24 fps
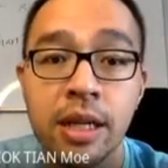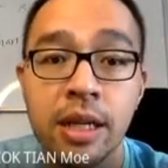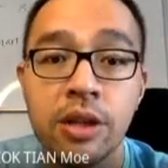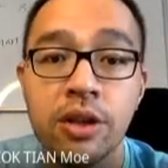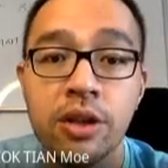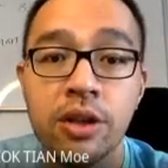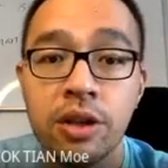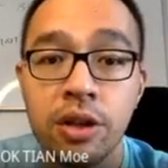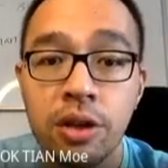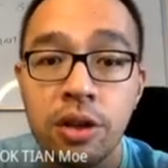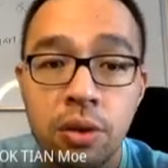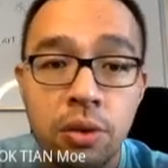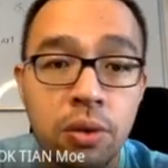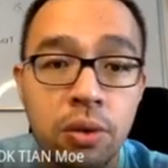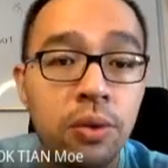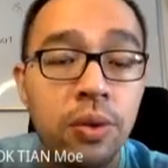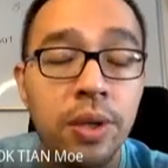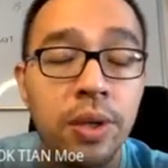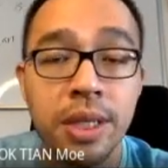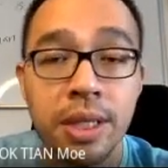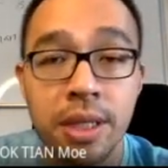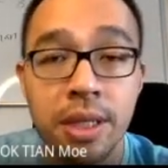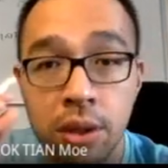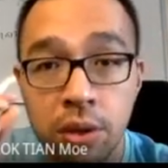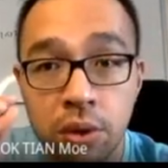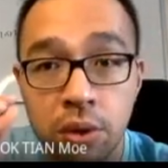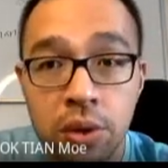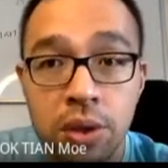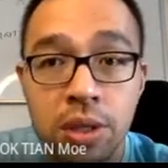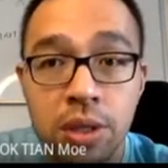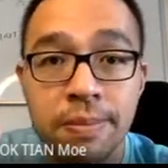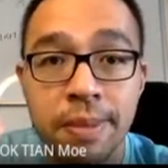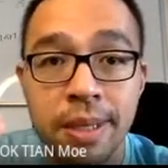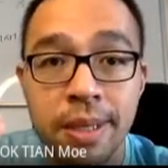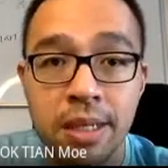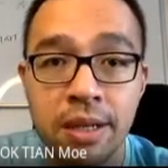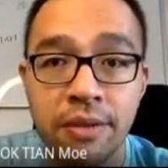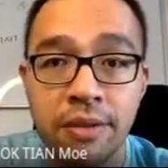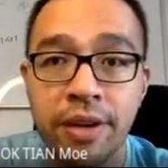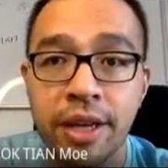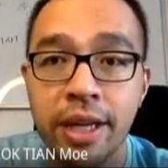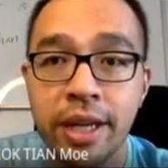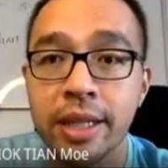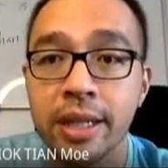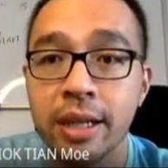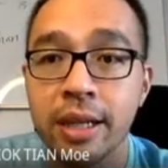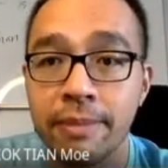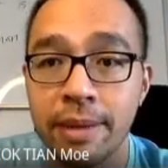due to its low specific heat
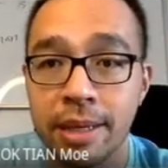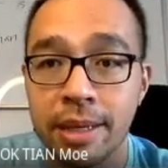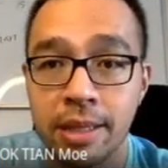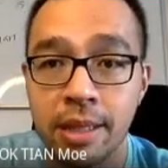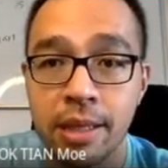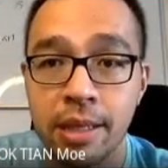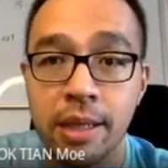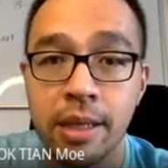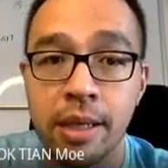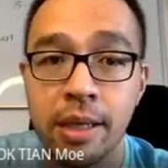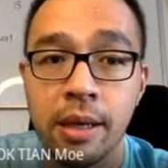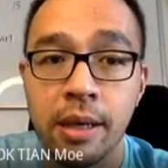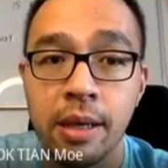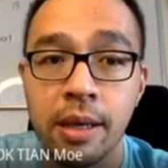capacity.